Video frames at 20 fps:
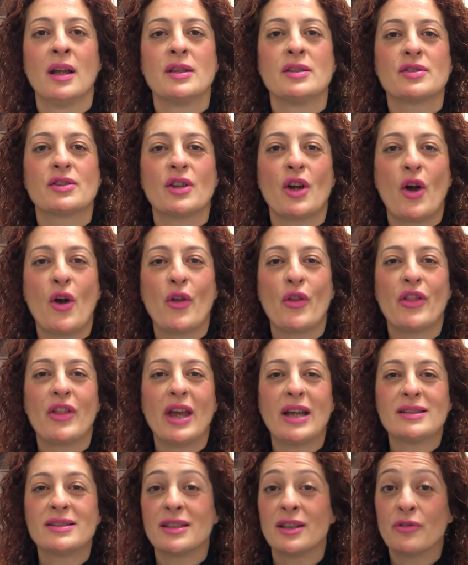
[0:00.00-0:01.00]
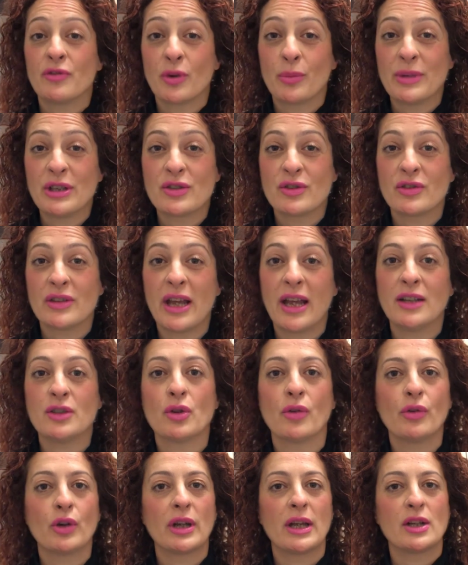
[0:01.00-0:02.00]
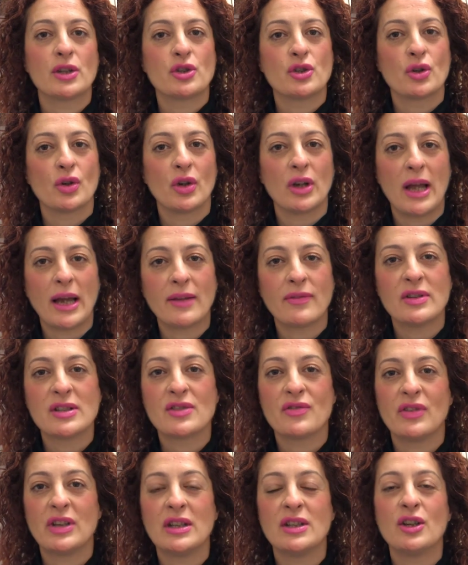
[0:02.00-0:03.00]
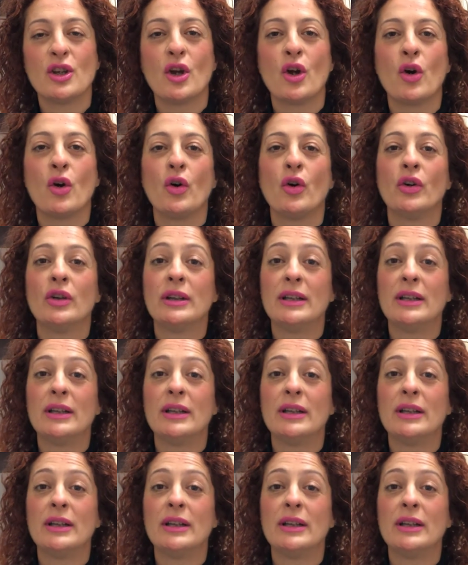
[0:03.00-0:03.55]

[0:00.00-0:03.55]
So that's it for me today. Don't forget to like this video,